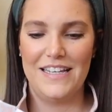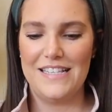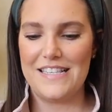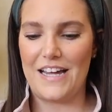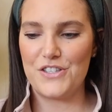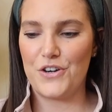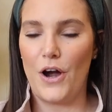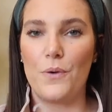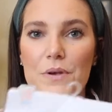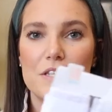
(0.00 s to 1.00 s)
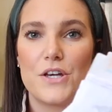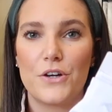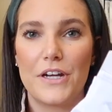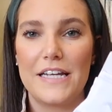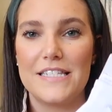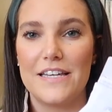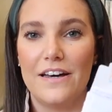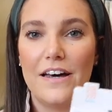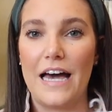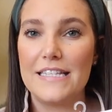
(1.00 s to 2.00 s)
Socks are always a good
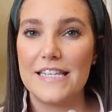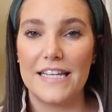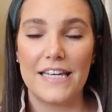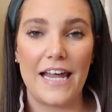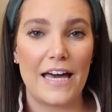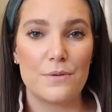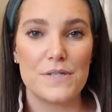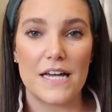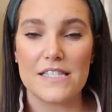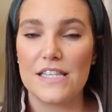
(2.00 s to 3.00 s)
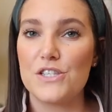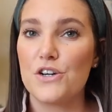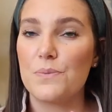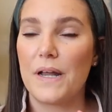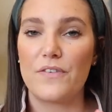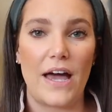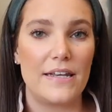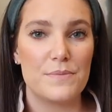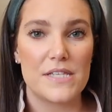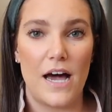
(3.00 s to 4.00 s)
idea. I didn't get Adam socks this year, but I've
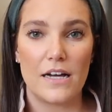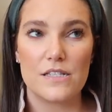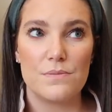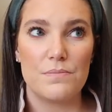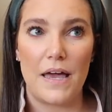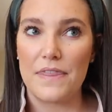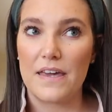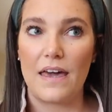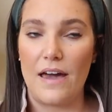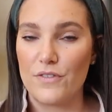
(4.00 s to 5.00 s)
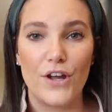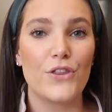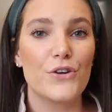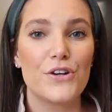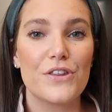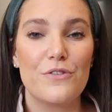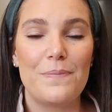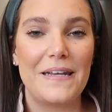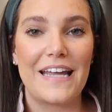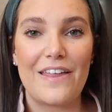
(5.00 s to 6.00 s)
gotten him socks I think every other year that we've
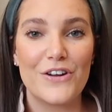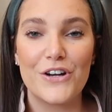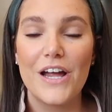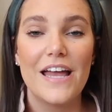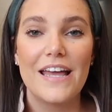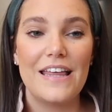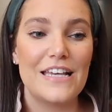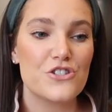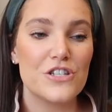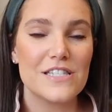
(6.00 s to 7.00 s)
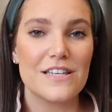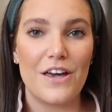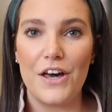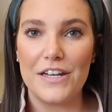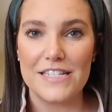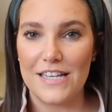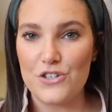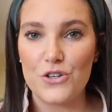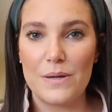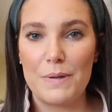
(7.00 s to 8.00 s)
been together. It's just an
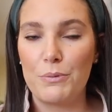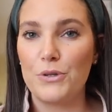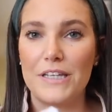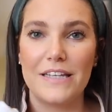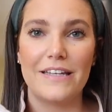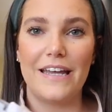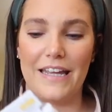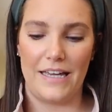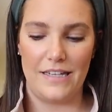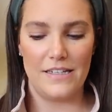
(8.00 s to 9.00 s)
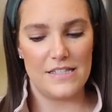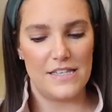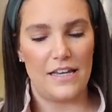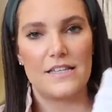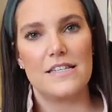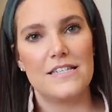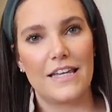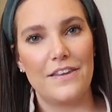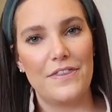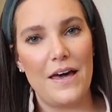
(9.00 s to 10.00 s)
essential that people need and it's nice to
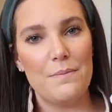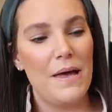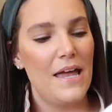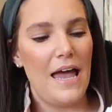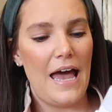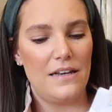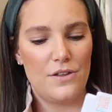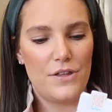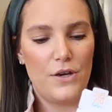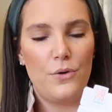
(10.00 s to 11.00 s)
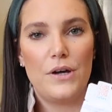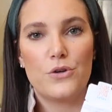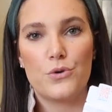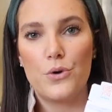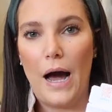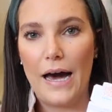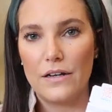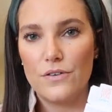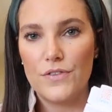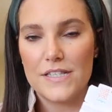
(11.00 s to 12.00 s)
get them. And Theo grew out
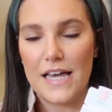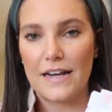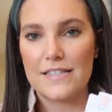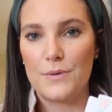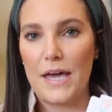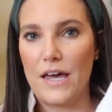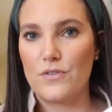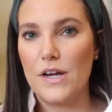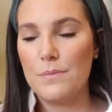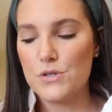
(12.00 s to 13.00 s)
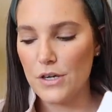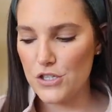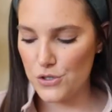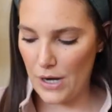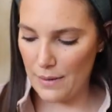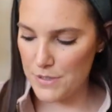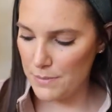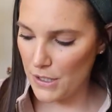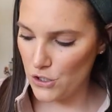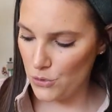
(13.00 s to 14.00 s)
of the socks that we had for him, so I just grabbed
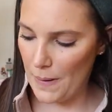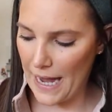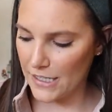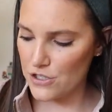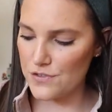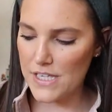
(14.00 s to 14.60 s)
him a new package of